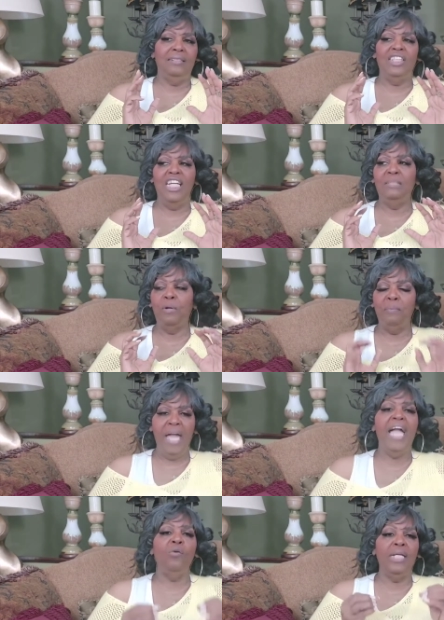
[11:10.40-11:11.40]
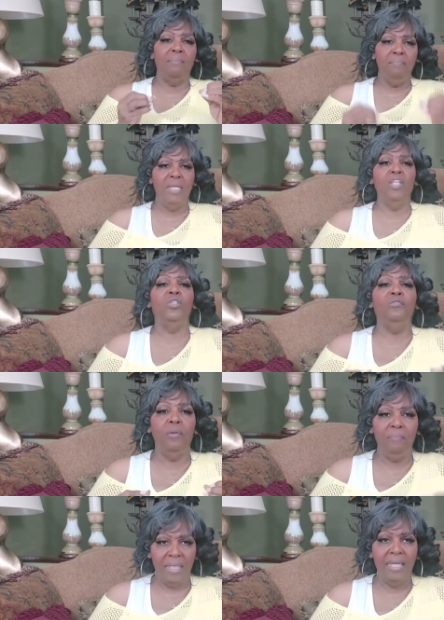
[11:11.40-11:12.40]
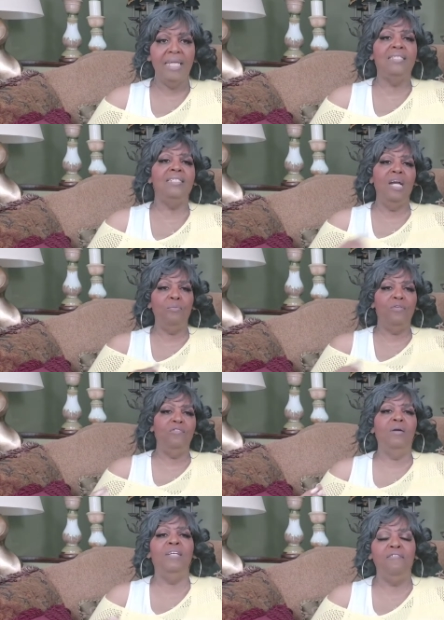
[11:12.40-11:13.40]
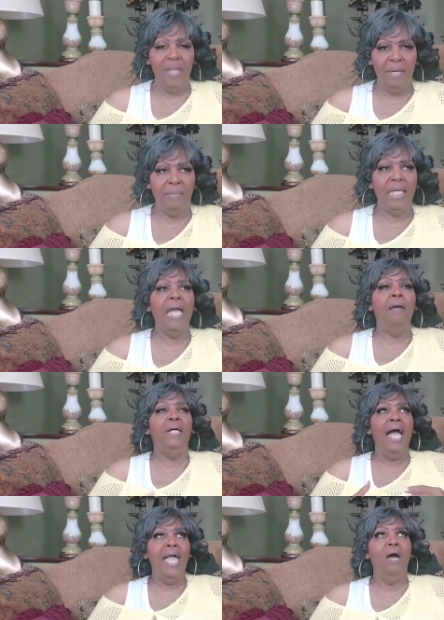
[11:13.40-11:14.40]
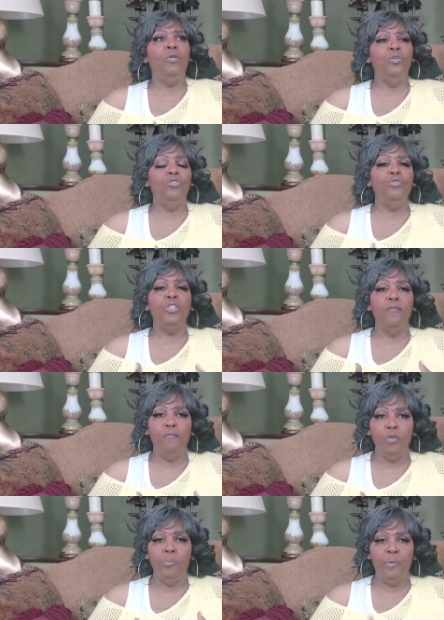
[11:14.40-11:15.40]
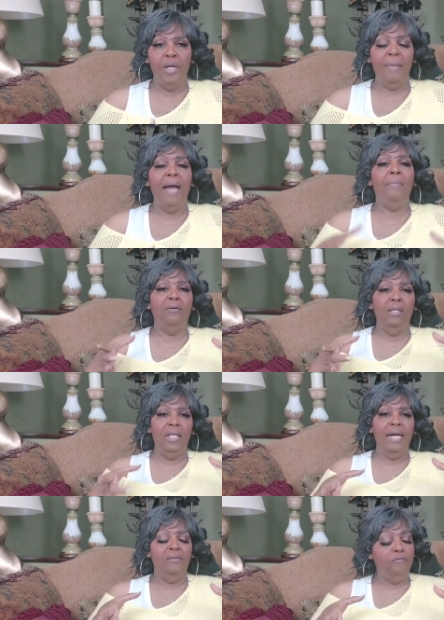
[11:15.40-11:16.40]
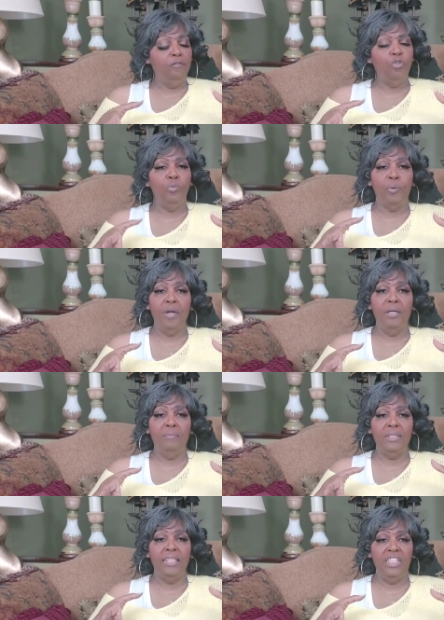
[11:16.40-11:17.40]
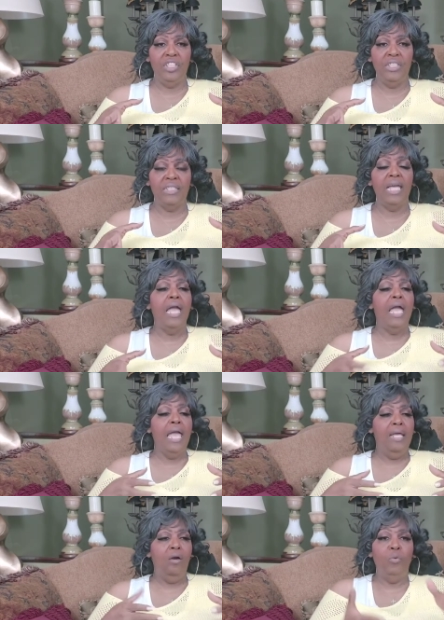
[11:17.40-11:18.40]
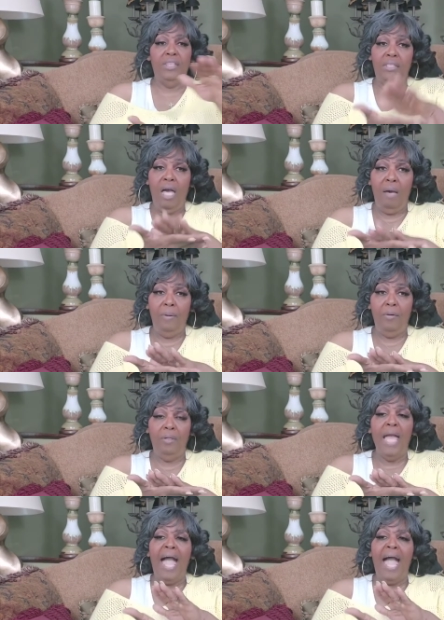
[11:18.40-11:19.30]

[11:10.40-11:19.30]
just preparing meals for me separate from the family, but I am going to do some food prep. I bought a lot of food prep dishes, and with the top on them.